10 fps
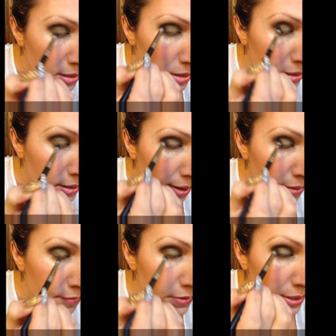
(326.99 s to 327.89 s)
and then
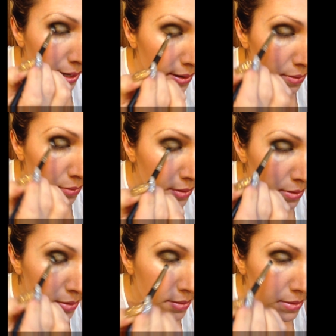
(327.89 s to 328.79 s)
kind of down
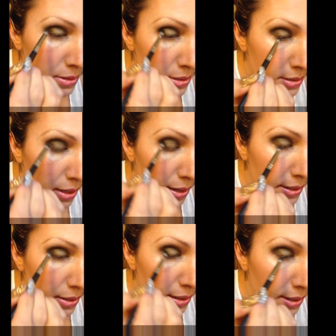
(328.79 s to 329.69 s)
the
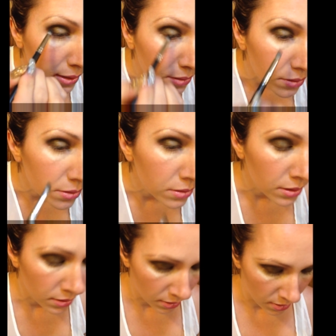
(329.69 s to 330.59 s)
side angle.
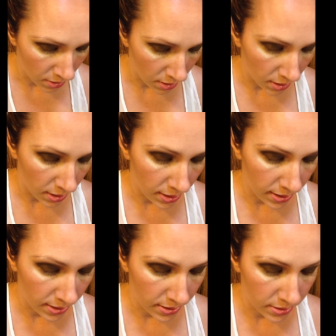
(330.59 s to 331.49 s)

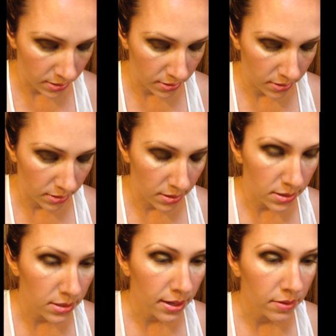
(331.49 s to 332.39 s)
And
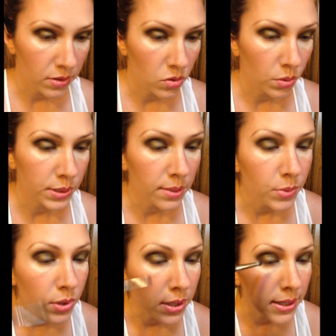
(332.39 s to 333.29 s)
this is kind of a cool
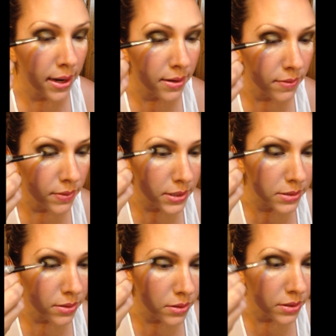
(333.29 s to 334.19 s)
tip. You can kind of,
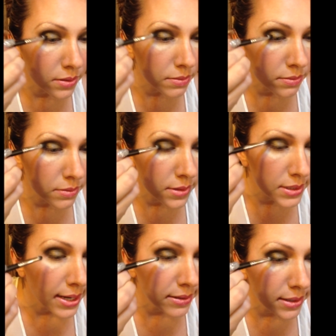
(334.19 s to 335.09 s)
the
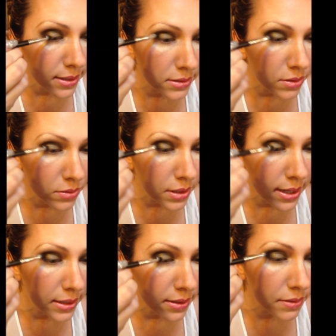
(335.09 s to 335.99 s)
technique is called
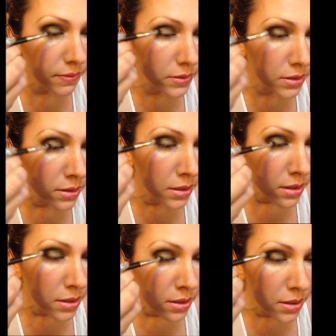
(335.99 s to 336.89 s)
eye lift,
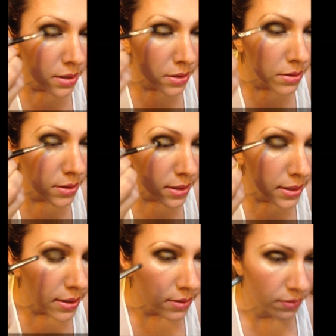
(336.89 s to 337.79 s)
and you can
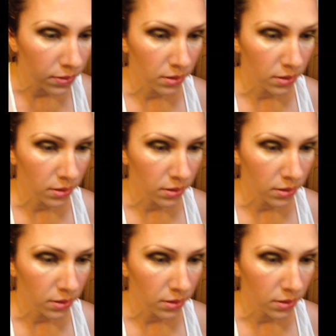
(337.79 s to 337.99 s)
kind of,